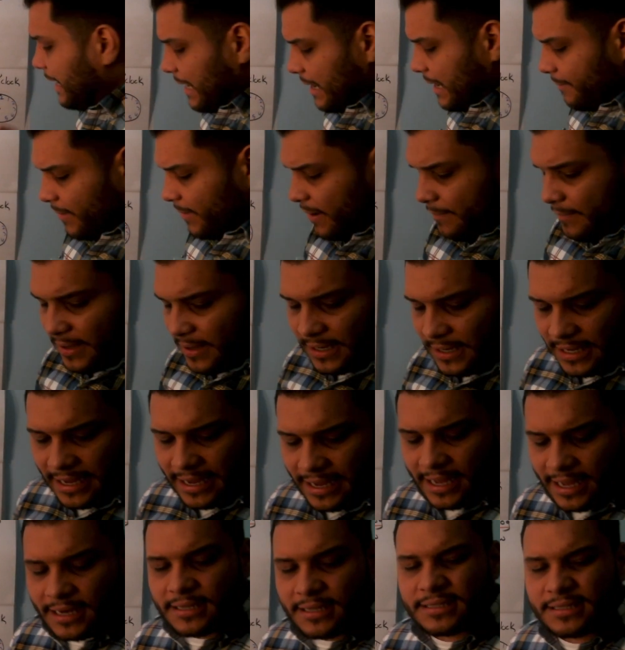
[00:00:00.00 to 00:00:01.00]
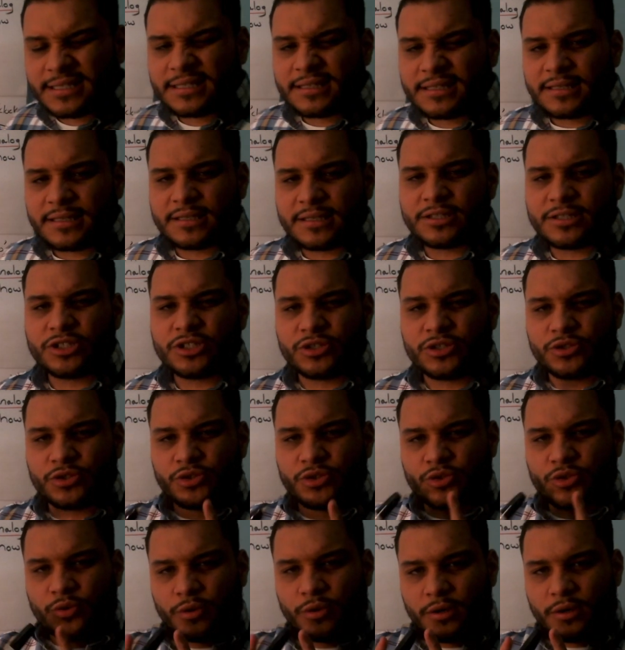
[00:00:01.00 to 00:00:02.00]
And my minute hand, is it the
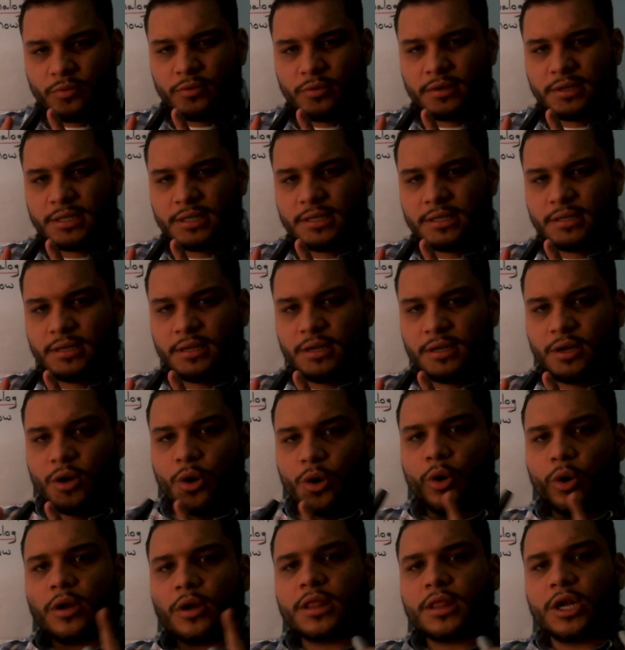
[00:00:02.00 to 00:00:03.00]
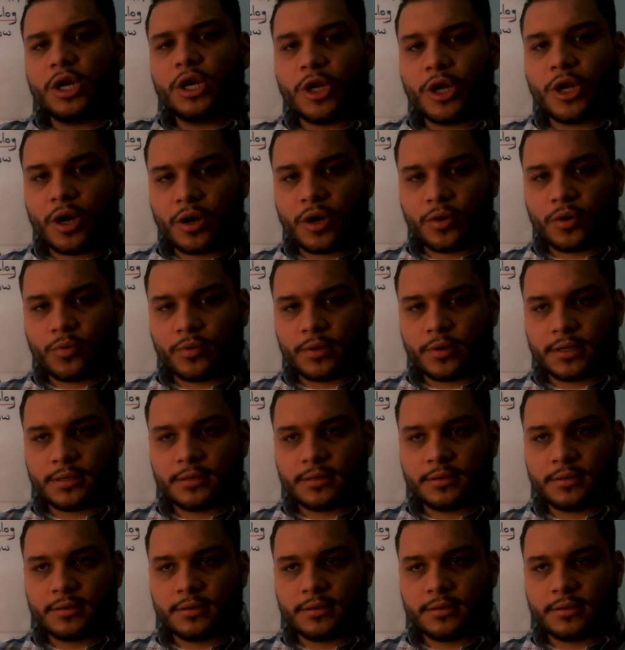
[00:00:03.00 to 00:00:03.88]
short one or the long one?